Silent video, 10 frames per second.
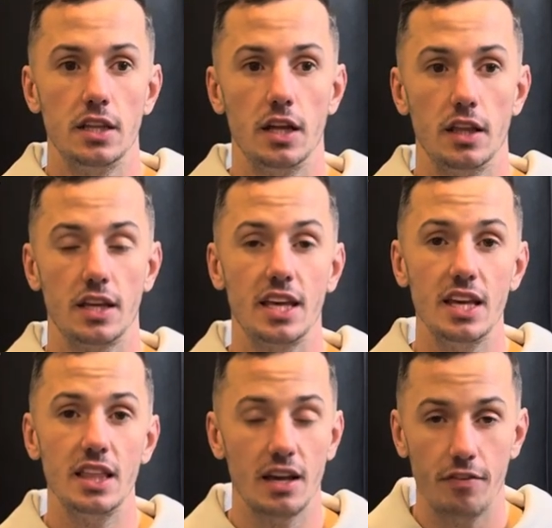the
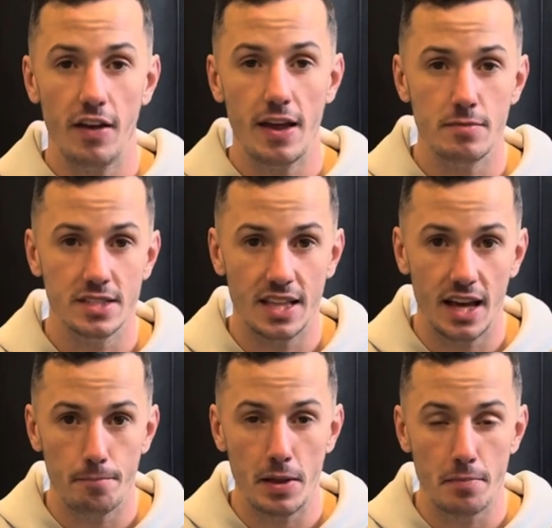key thing for him is
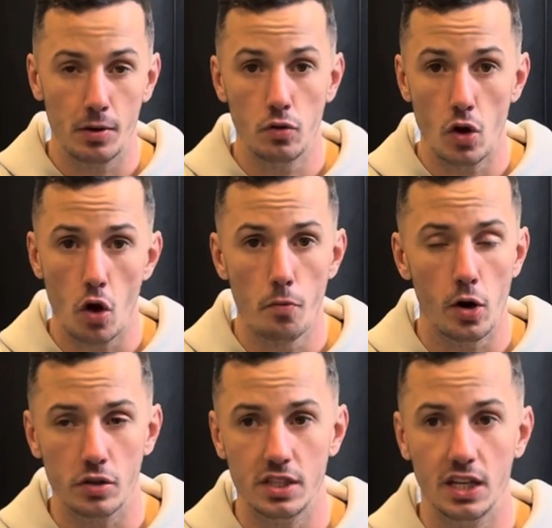that people who know
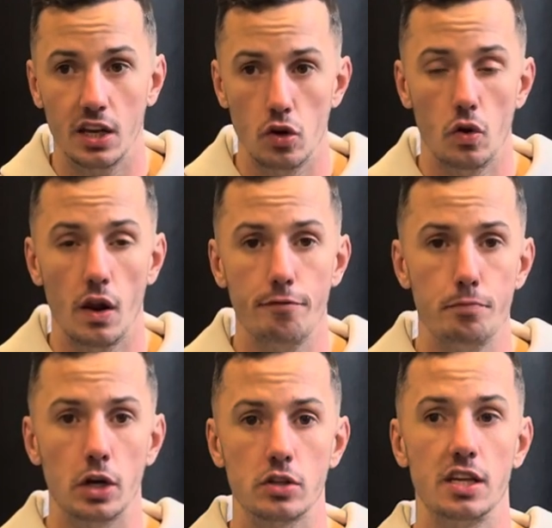boxing and who love
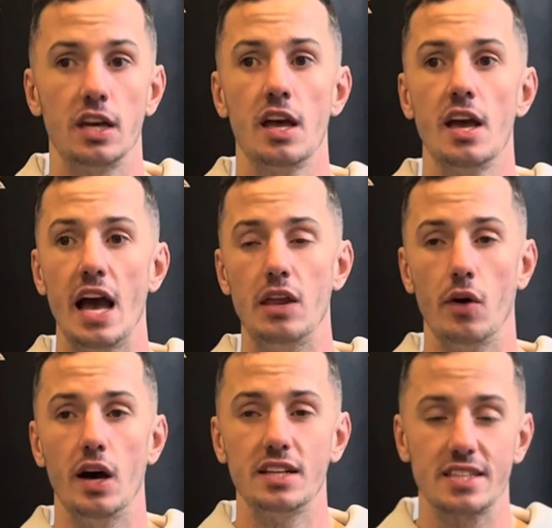boxing and who
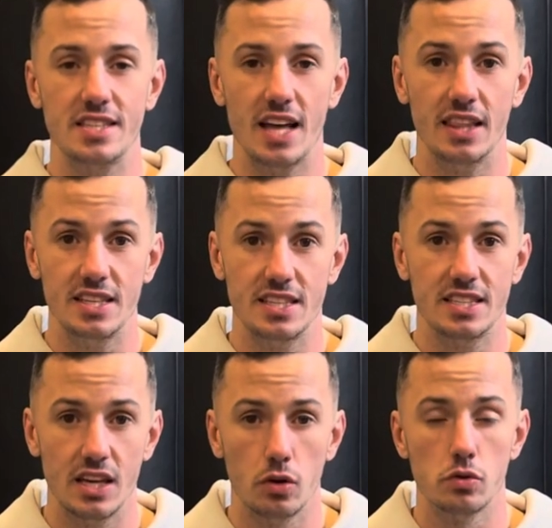understand the
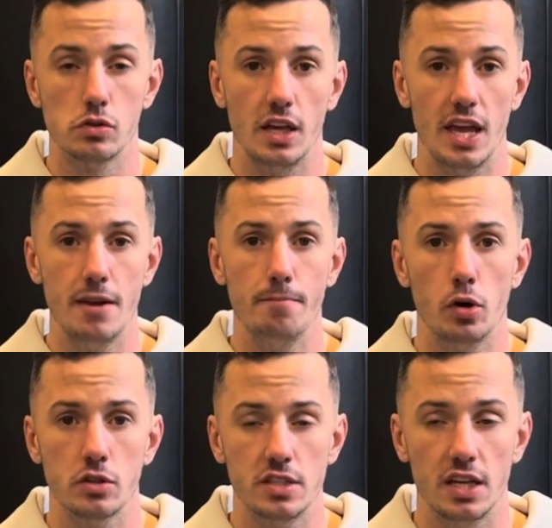skills in
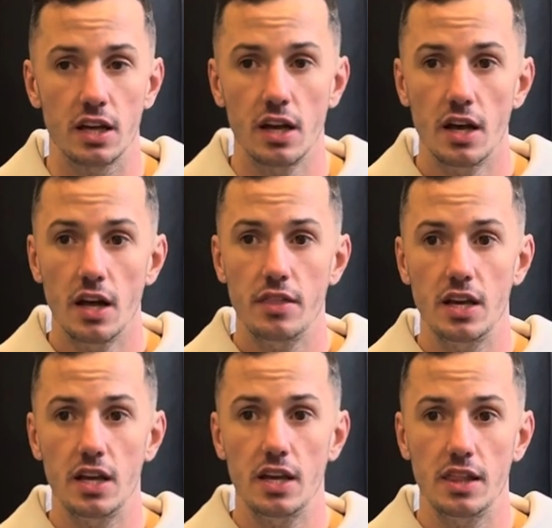boxing,
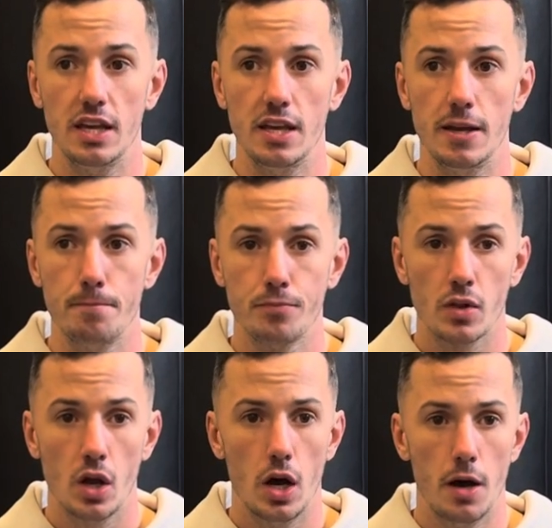
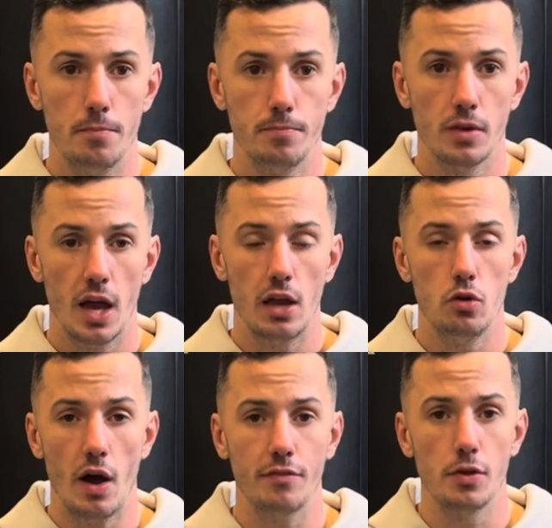and
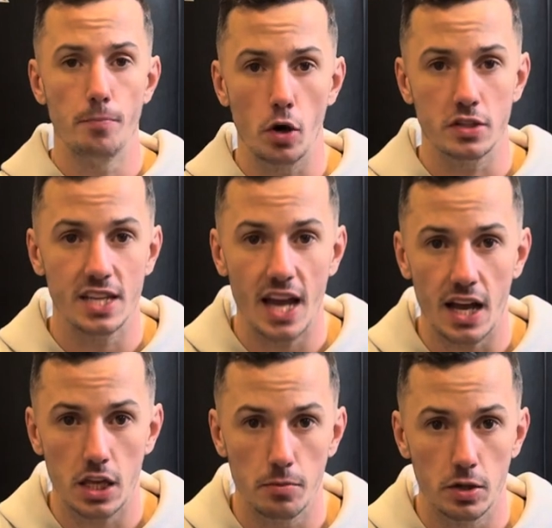who have the boxing
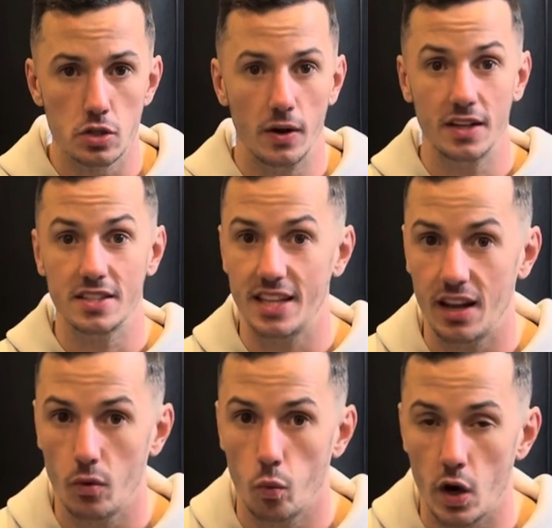acumen to
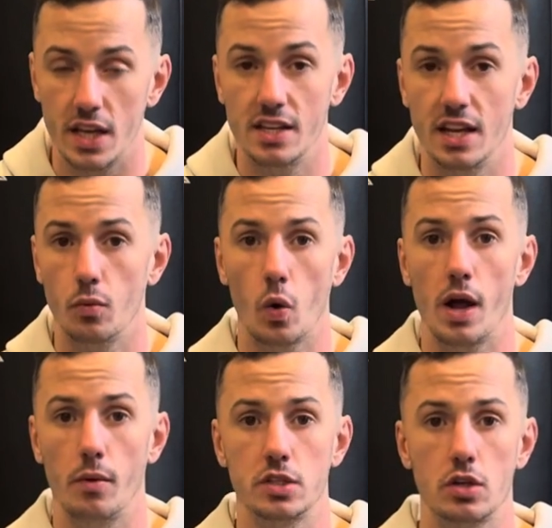understand what he did and why
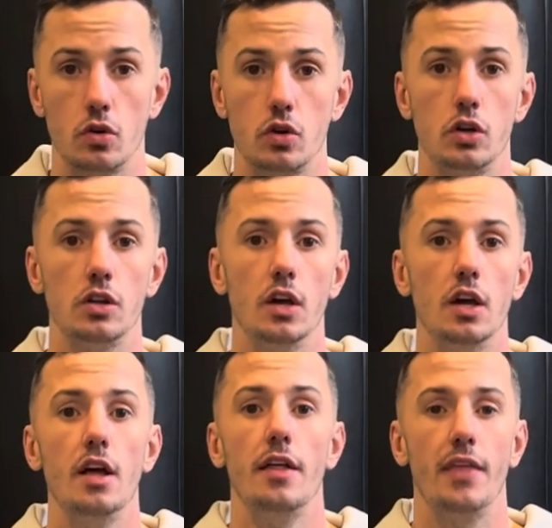it was so good,
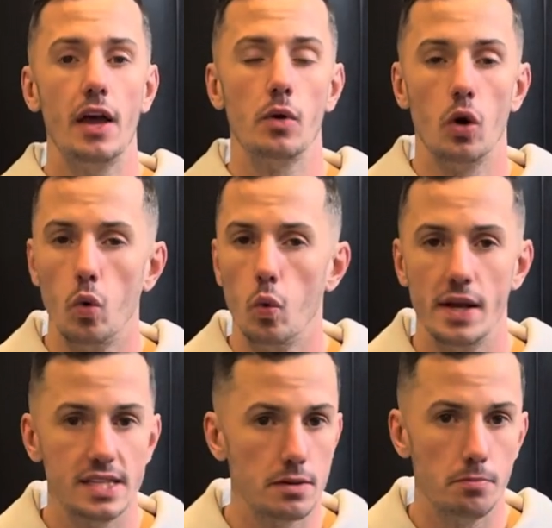they will
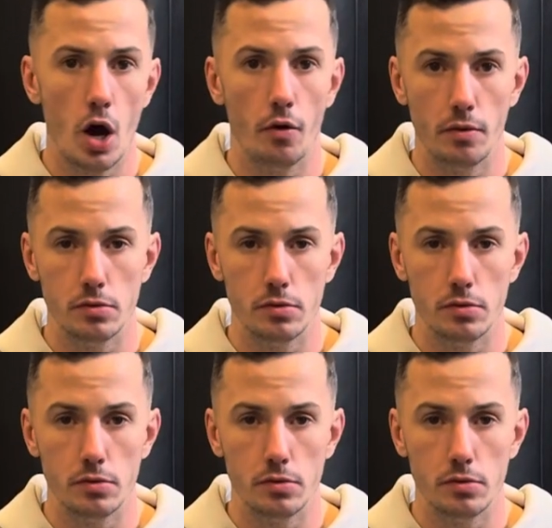always admire and